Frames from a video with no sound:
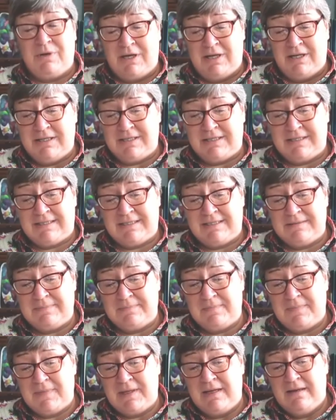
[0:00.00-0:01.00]
Works.
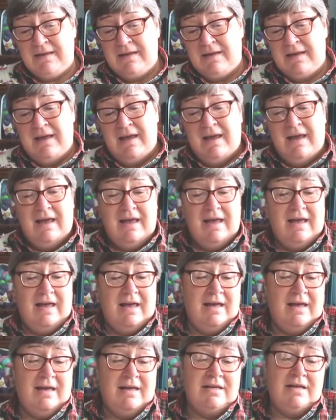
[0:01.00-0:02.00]

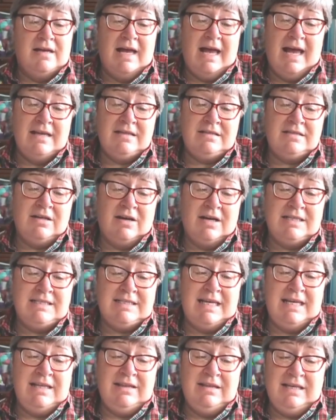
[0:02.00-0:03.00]
Uh, hand
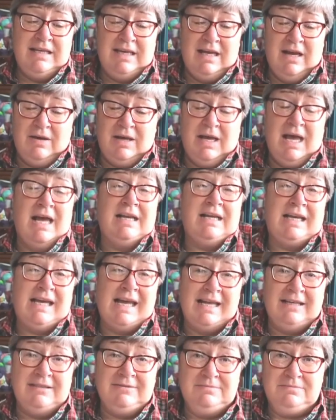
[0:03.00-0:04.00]
dyed in the
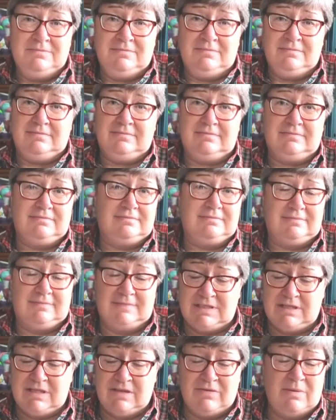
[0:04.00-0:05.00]
Okanagan.
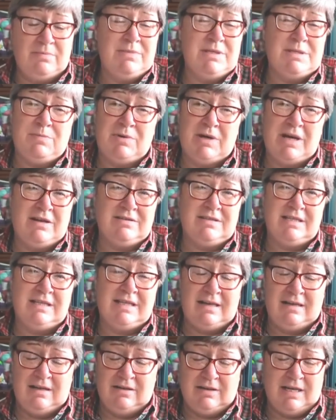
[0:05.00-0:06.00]
So if I'm
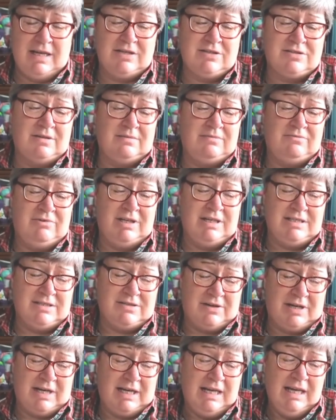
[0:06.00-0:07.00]
mispronouncing that location, I'm really
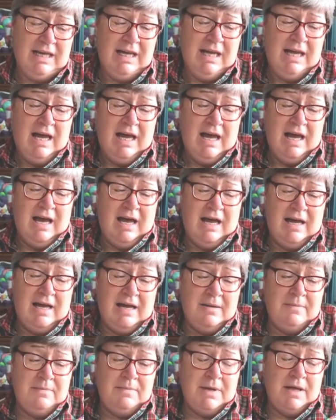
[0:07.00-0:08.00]
sorry.
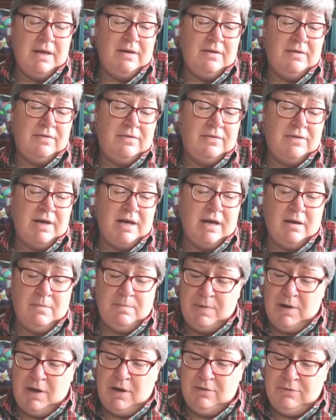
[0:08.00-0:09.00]
Um, they are
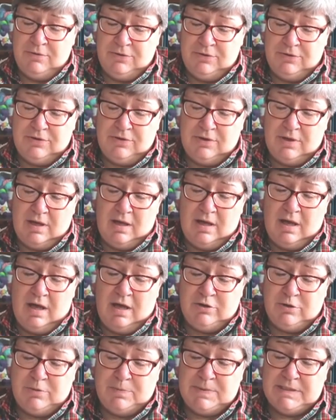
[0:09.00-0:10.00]
both
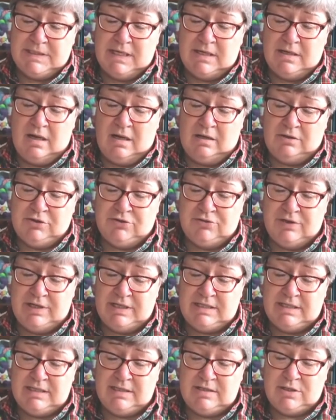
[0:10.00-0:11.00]
100%
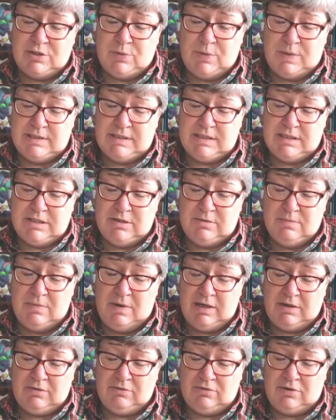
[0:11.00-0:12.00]
untreated, 22
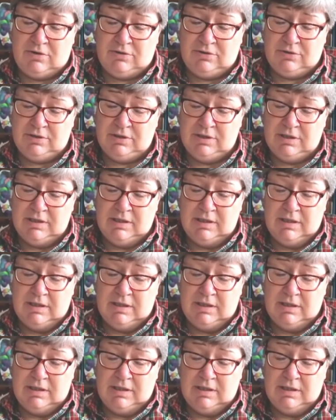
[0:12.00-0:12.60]
micron.